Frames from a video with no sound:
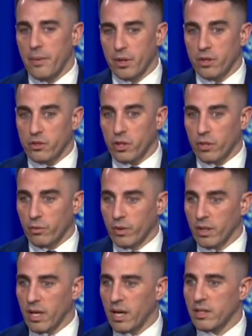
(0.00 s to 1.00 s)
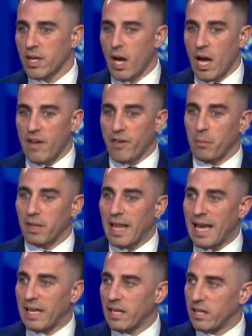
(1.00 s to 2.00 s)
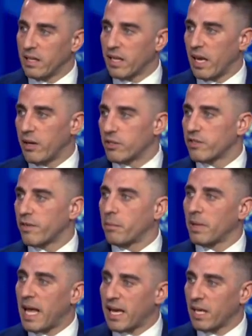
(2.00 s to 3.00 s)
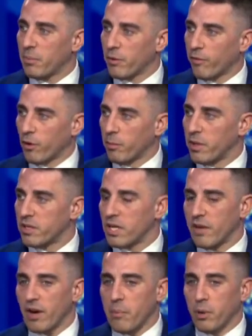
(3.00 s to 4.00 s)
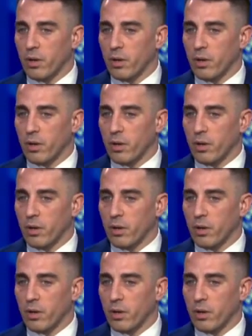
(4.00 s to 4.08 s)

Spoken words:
And they're going to start to realize if I'm lagging indicators, if I'm lagging performance, if I